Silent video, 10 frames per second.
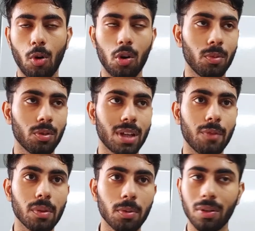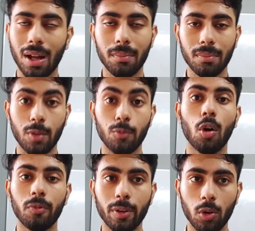almost every program
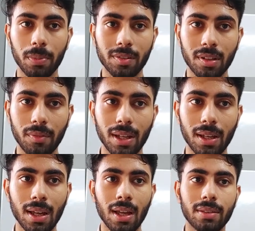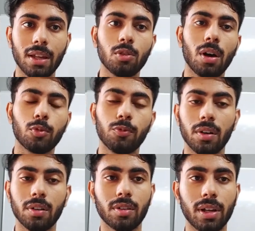involving OpenCV. Then you have to
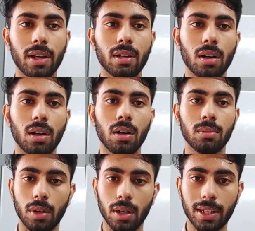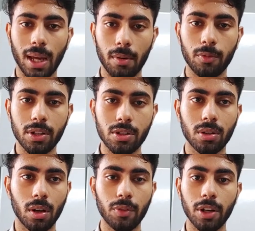first create a
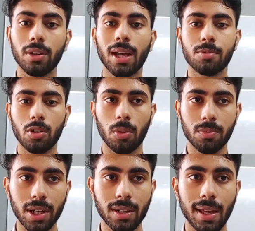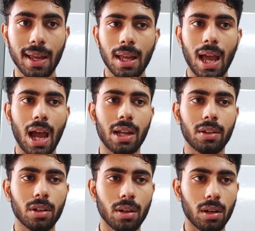video capture object,
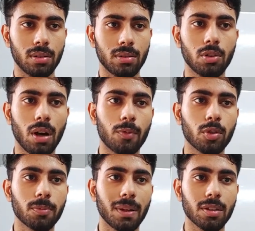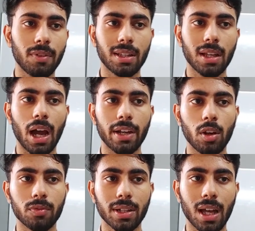and you have to specify the ID
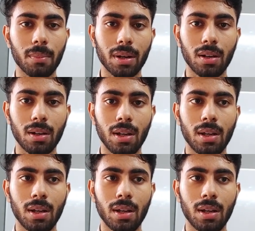of the camera.